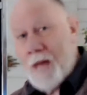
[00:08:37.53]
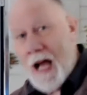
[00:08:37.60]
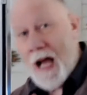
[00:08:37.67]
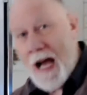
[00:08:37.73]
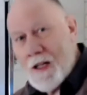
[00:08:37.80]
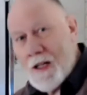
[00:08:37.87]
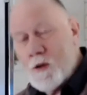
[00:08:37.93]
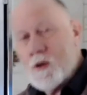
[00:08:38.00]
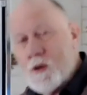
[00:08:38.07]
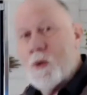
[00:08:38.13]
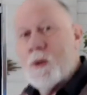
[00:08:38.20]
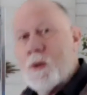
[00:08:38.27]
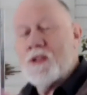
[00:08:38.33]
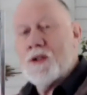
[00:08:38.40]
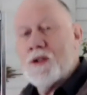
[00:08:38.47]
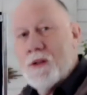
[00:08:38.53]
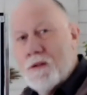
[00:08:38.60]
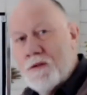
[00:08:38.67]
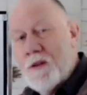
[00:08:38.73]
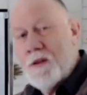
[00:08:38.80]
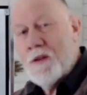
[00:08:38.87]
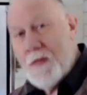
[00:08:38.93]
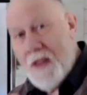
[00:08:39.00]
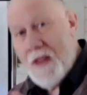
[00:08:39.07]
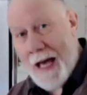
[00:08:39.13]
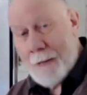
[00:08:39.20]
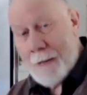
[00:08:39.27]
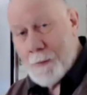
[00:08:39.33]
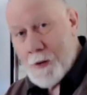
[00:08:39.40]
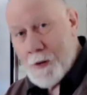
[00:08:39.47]
I don't go into it from
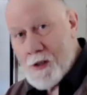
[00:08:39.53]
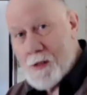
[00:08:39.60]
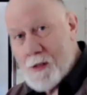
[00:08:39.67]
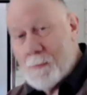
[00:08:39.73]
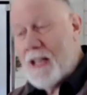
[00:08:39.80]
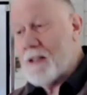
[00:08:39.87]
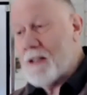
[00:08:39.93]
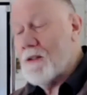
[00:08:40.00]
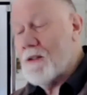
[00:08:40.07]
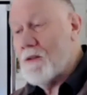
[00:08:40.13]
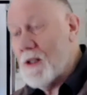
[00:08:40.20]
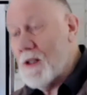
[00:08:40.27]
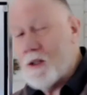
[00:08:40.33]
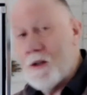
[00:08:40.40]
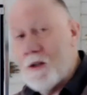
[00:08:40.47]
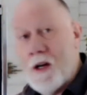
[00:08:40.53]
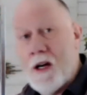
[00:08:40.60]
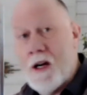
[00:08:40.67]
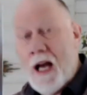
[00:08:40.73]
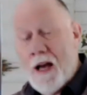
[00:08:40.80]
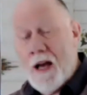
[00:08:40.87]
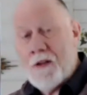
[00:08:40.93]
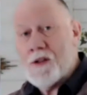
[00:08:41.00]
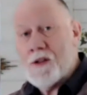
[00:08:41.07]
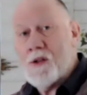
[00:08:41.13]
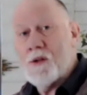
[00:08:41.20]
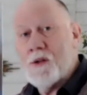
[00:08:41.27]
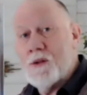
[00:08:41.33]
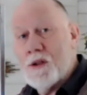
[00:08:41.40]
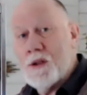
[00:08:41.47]
that perspective, that there are others
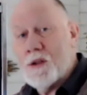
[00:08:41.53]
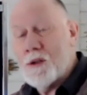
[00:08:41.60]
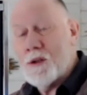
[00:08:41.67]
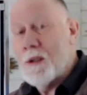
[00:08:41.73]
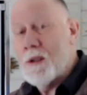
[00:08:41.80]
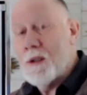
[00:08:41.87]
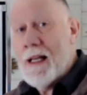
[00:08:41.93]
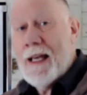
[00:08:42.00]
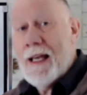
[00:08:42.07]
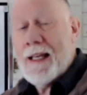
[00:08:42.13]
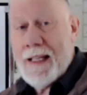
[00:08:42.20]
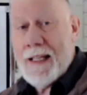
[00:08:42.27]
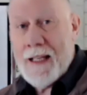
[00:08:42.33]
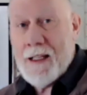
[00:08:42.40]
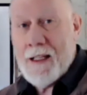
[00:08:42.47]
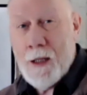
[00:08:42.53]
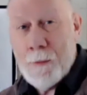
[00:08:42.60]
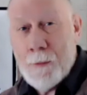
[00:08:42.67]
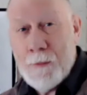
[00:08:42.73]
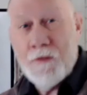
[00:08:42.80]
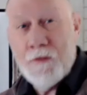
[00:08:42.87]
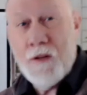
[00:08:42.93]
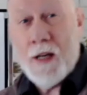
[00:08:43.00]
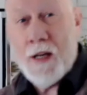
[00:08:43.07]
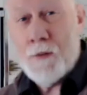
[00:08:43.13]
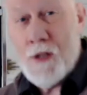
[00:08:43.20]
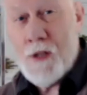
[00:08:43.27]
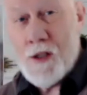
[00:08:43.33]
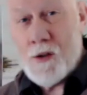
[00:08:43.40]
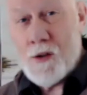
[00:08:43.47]
who do. And again, I'll provide
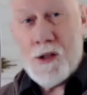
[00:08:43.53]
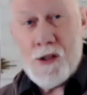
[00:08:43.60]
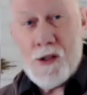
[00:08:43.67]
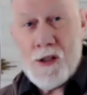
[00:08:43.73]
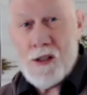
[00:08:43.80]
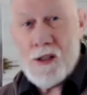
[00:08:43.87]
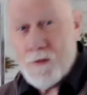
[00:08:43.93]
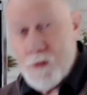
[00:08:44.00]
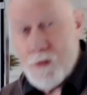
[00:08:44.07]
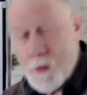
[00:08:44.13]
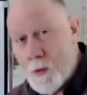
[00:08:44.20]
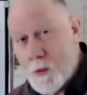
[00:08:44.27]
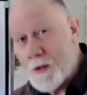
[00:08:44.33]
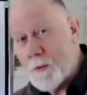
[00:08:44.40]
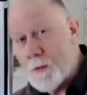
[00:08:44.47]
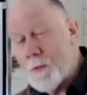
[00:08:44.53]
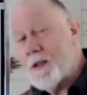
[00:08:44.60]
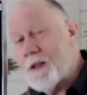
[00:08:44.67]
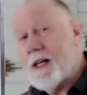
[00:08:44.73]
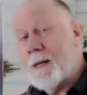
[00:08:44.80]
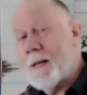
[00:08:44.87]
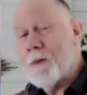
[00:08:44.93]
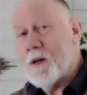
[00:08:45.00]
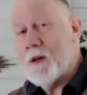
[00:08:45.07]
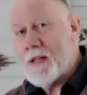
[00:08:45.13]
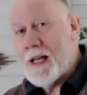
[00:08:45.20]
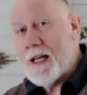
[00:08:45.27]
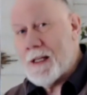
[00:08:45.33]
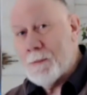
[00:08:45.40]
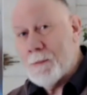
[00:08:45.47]
resources if you want to read up on
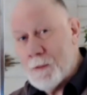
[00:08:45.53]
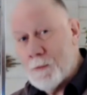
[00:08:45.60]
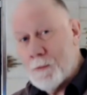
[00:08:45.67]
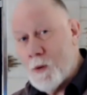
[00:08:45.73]
that a bit